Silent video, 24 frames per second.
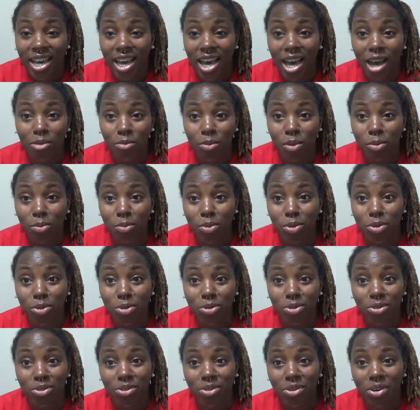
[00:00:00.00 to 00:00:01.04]
I'm a
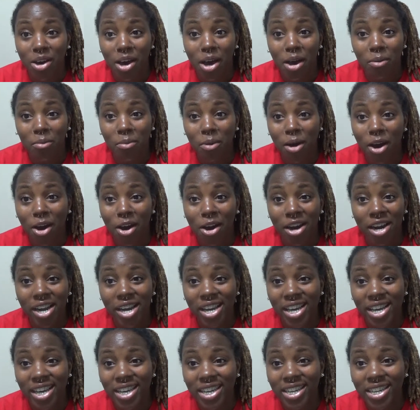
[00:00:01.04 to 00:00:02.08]
bull. I'm
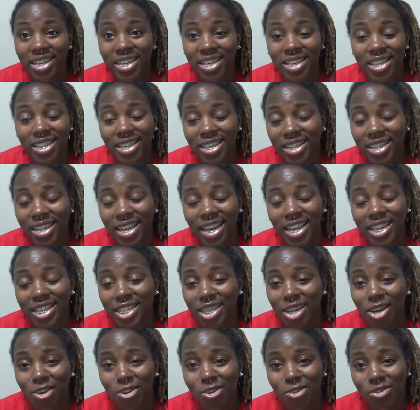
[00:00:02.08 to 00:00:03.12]
hard-headed and I
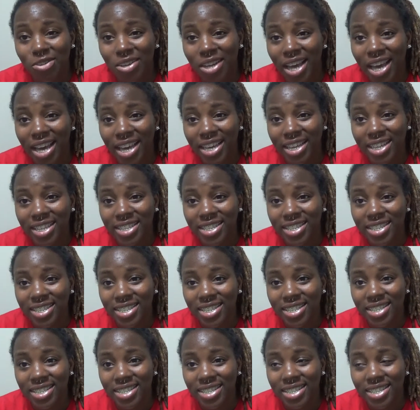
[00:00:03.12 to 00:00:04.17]
don't like
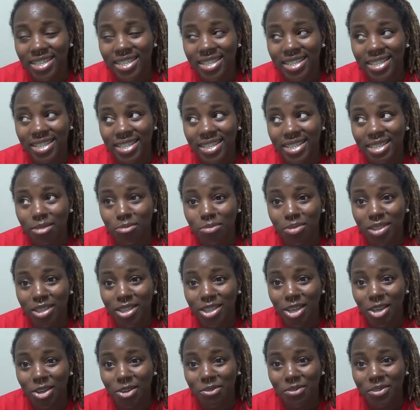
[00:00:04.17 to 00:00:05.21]
to be
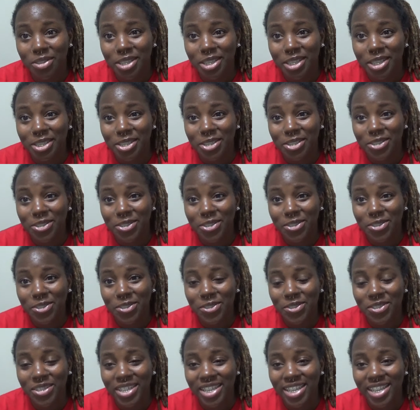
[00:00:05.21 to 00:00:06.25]
told what to
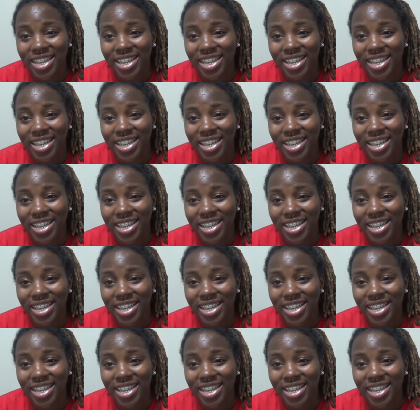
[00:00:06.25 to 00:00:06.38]
do.